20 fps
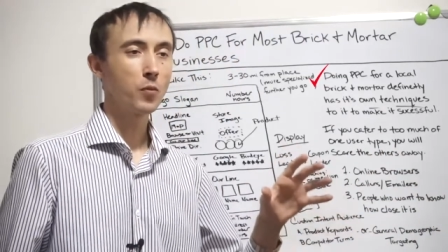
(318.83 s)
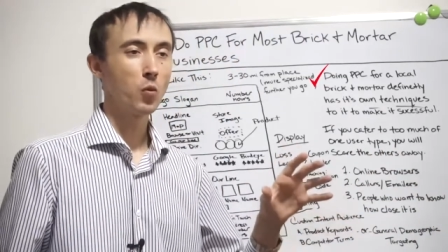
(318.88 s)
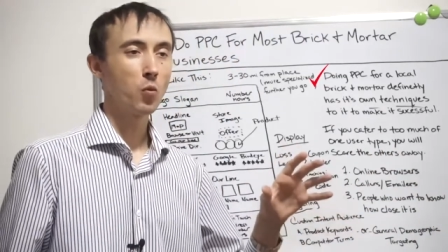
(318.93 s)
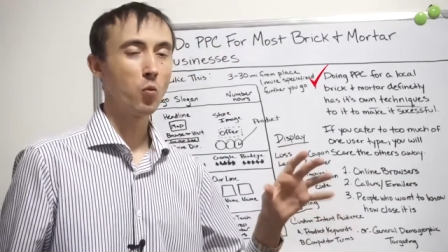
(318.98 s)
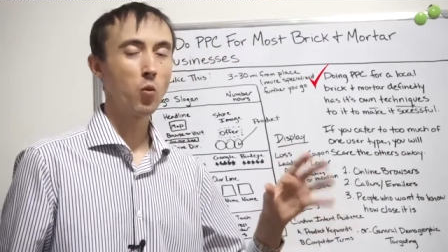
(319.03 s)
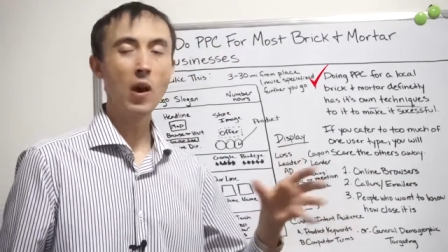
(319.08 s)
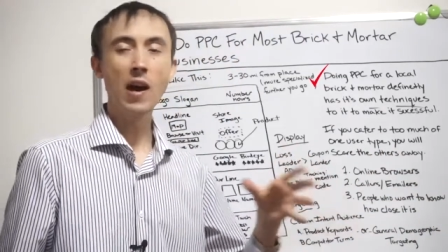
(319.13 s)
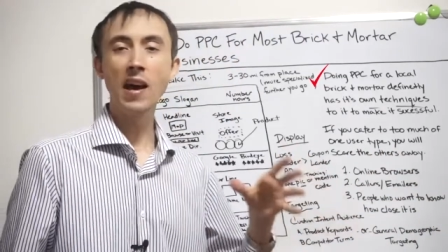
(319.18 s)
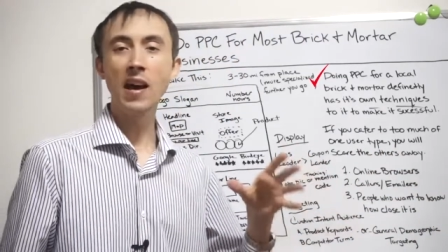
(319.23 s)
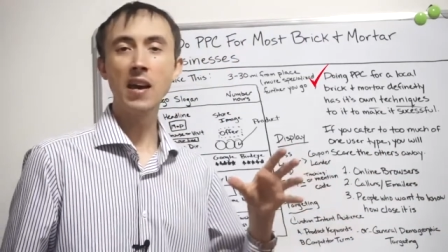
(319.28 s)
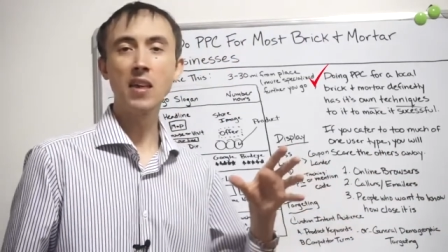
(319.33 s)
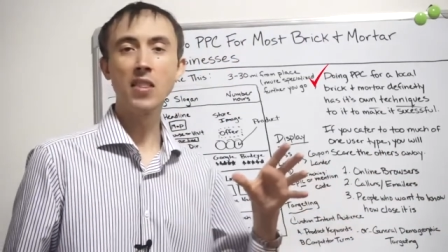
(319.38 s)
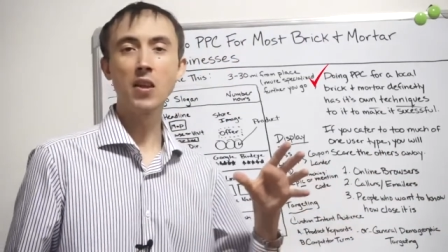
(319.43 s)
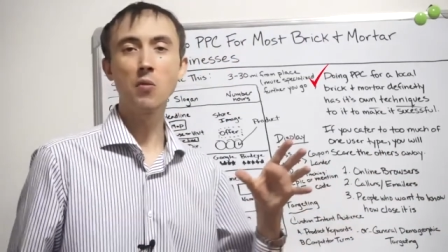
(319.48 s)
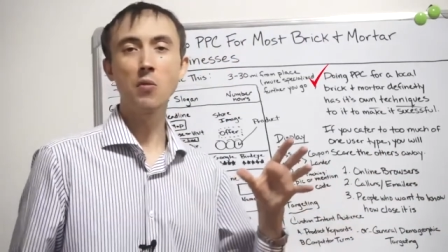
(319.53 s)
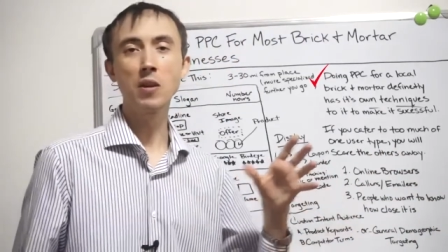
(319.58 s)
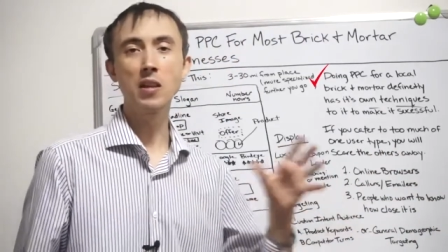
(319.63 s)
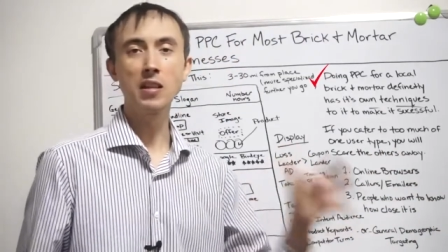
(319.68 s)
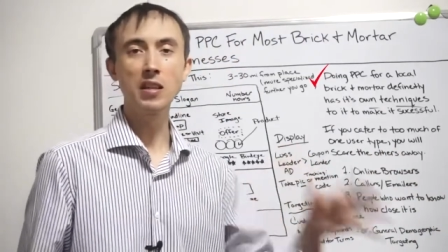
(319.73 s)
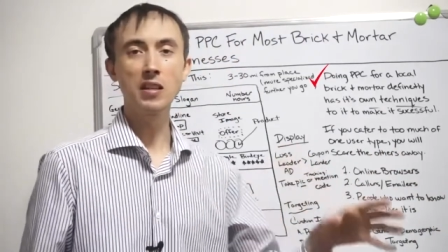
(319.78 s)
way
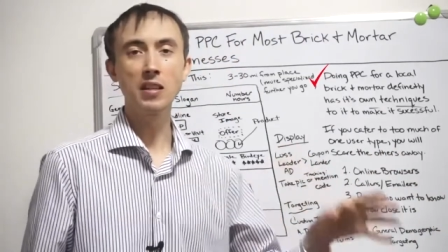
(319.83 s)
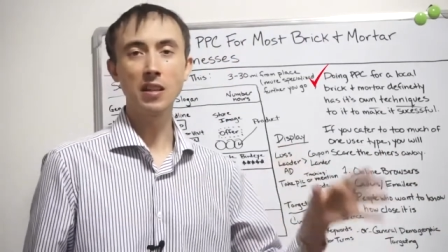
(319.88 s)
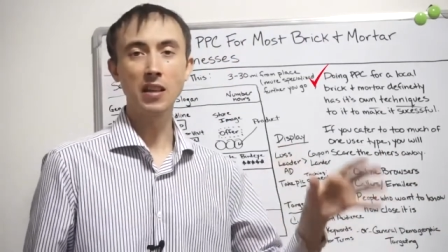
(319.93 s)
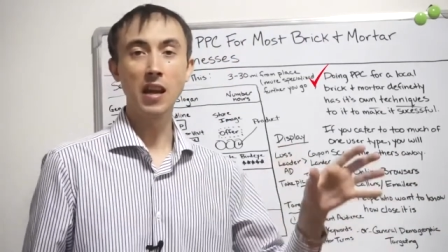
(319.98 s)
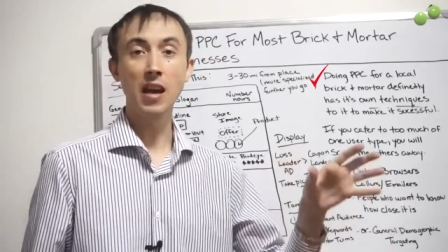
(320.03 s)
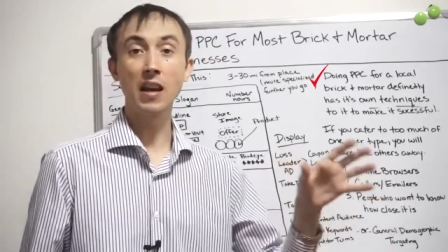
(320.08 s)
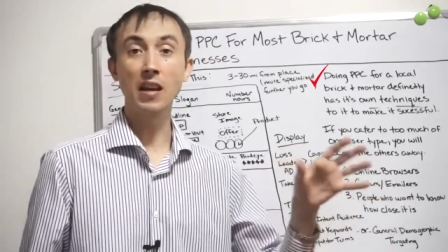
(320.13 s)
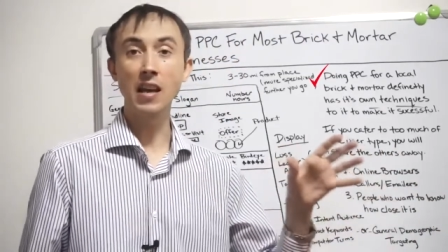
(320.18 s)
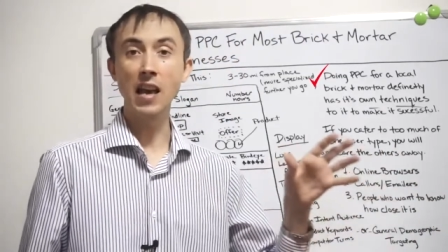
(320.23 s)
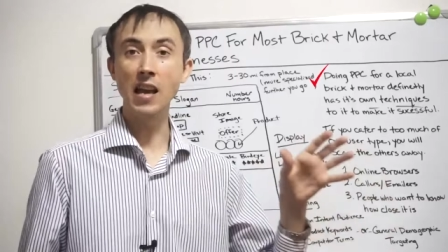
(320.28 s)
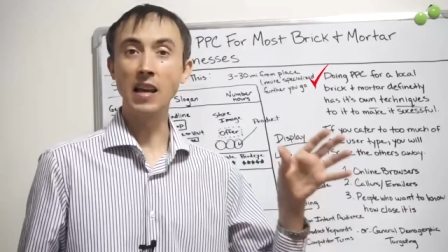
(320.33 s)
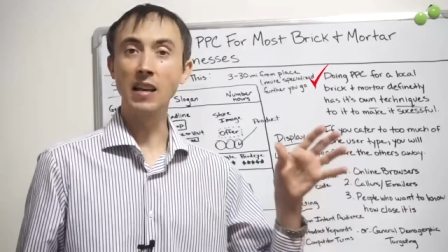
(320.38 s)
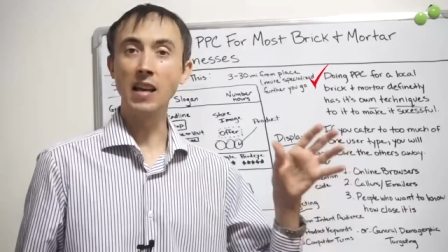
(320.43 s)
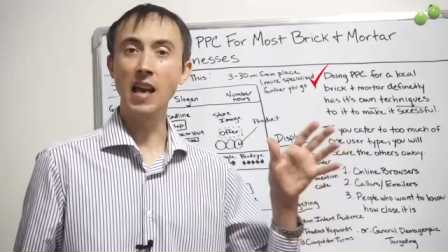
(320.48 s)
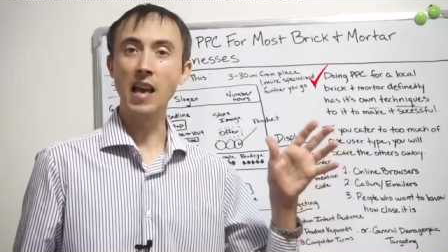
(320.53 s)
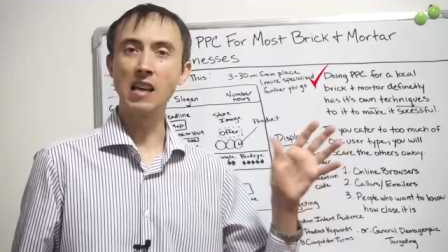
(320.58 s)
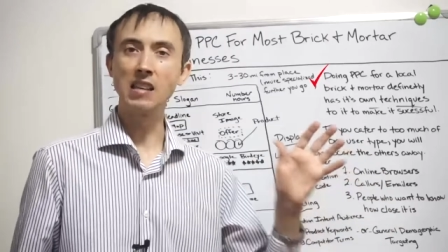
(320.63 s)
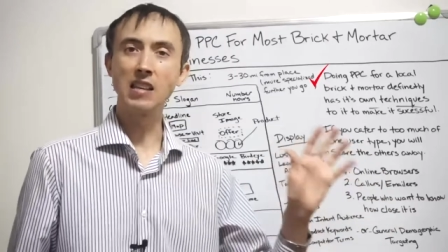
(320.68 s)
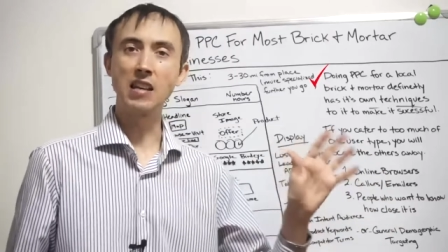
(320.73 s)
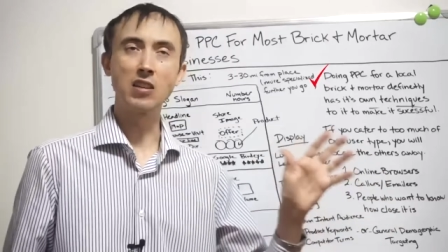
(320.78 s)
that we need to,
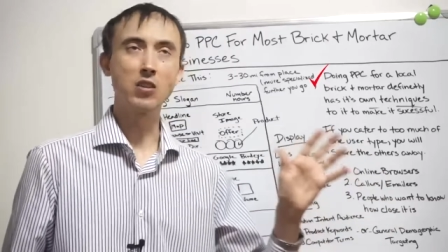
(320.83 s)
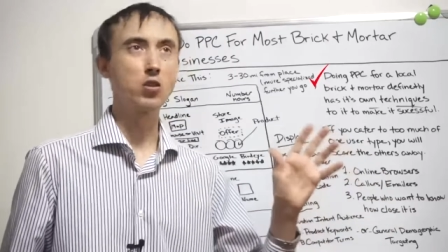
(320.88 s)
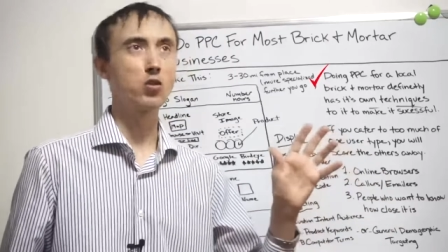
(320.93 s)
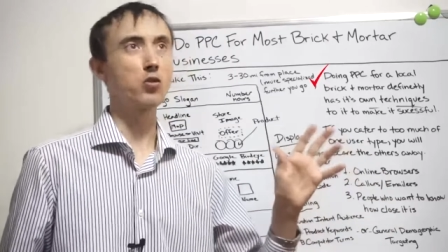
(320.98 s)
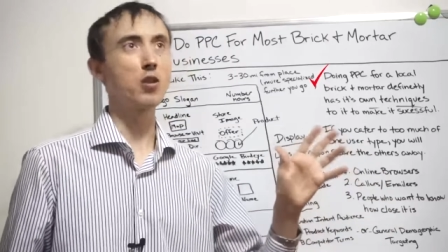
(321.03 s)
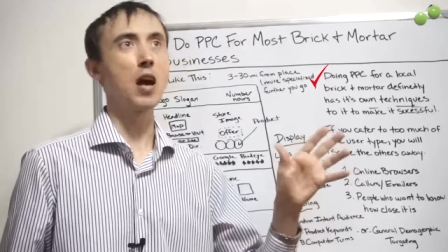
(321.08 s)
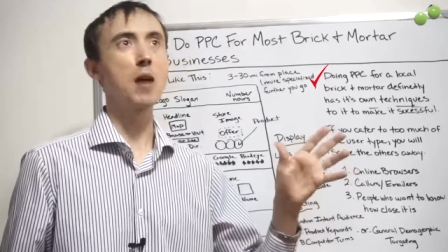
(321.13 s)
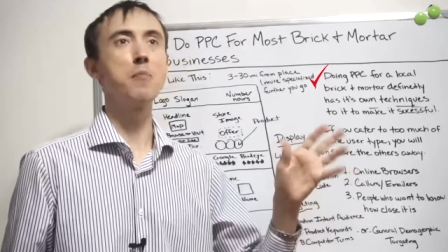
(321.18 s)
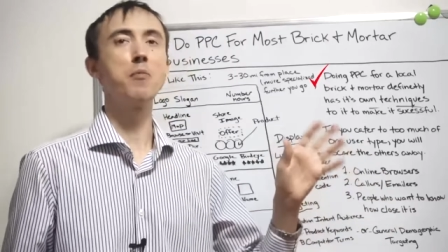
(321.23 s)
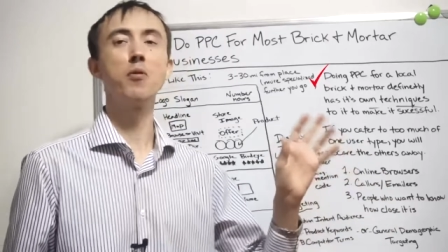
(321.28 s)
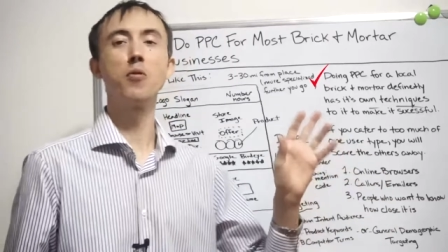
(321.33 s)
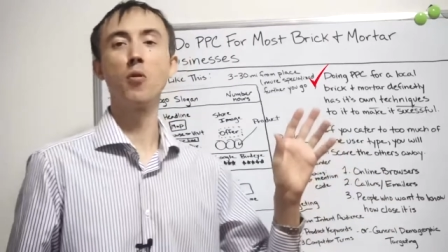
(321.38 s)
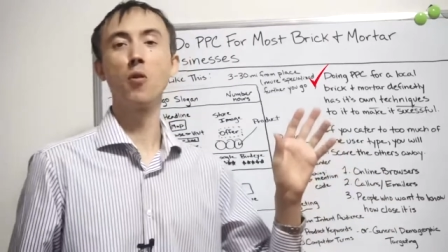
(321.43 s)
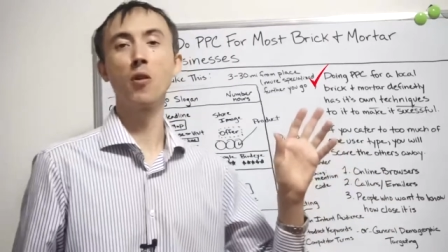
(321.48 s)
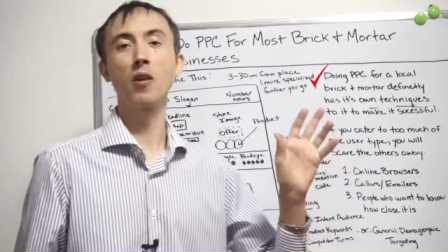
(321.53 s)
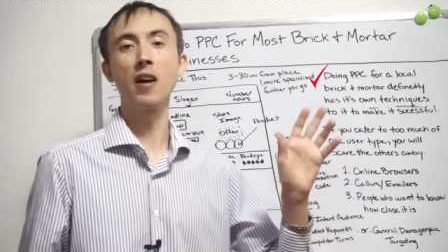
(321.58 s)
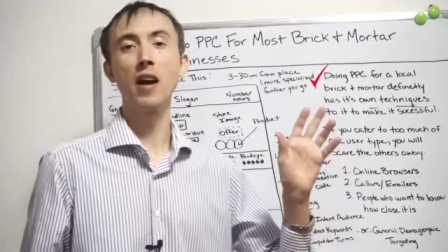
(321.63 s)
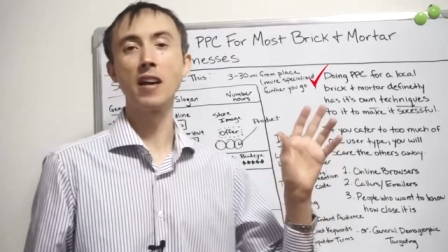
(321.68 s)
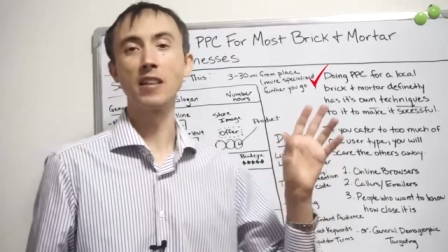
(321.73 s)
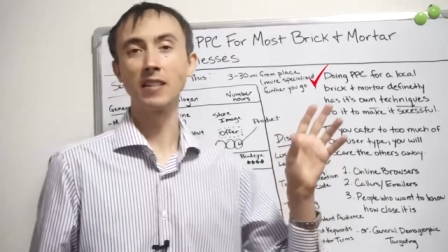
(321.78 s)
as I described
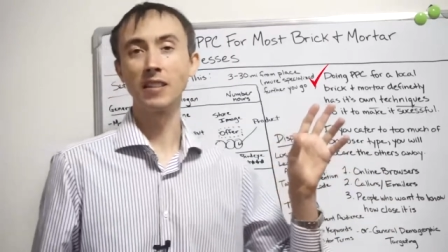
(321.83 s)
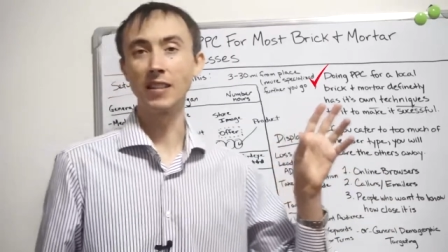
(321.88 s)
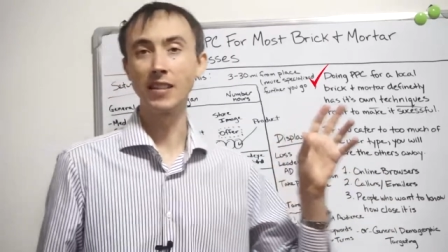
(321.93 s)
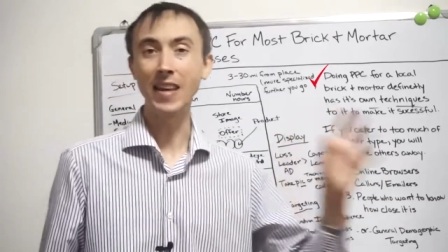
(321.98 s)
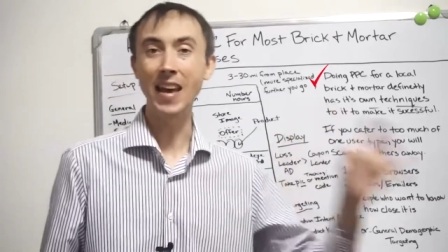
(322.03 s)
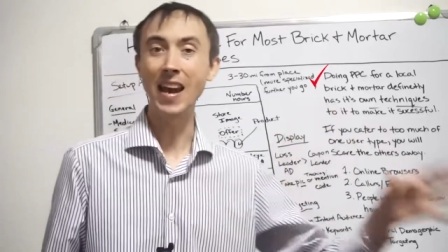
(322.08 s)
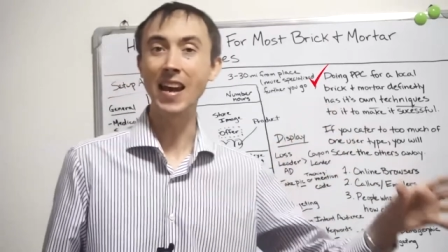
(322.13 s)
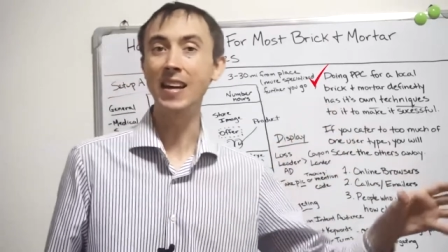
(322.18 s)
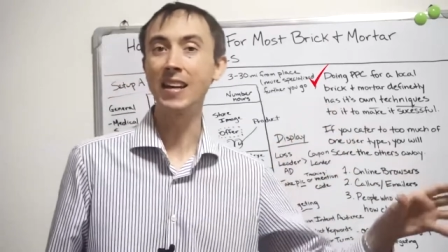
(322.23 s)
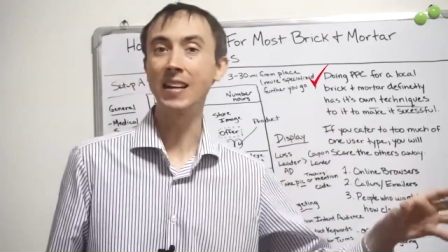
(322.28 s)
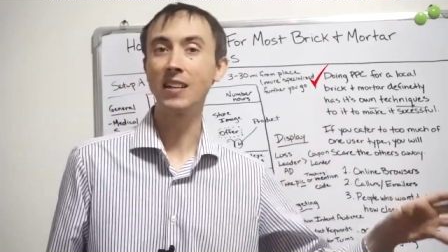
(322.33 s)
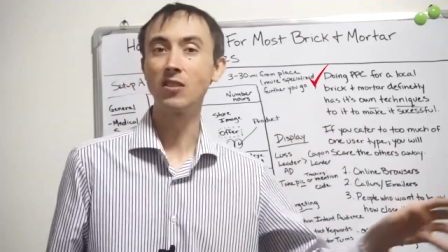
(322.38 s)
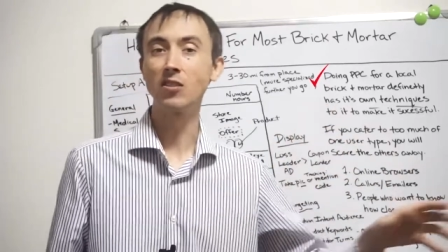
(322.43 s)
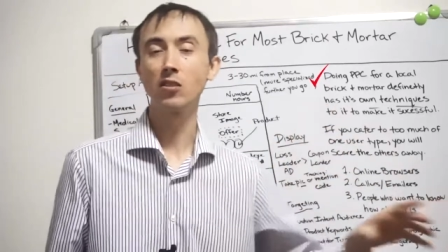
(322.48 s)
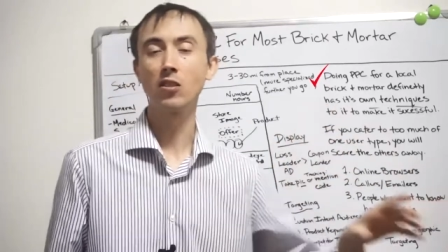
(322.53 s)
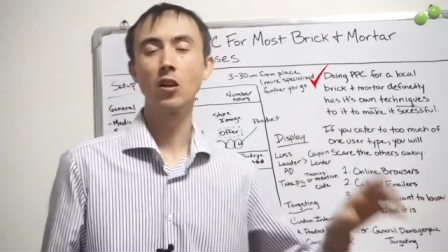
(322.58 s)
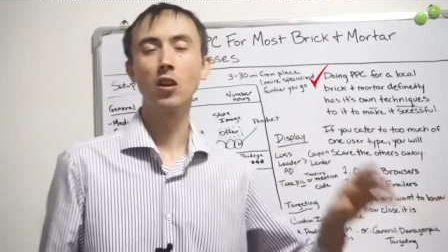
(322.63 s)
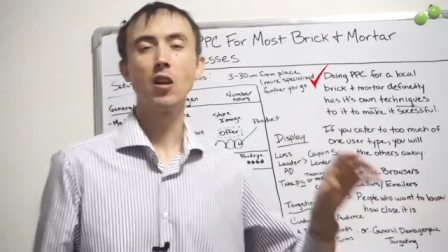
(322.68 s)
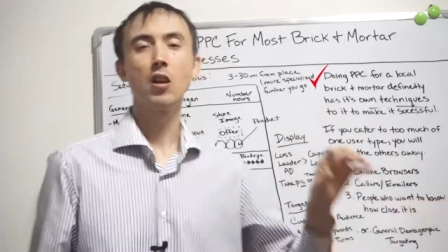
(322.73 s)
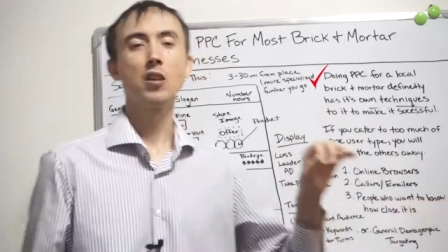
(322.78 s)
before, as a
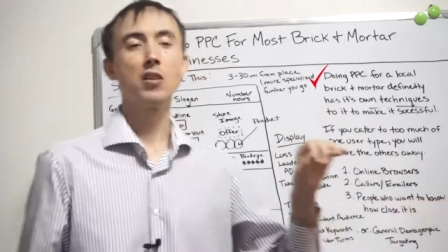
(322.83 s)
cadence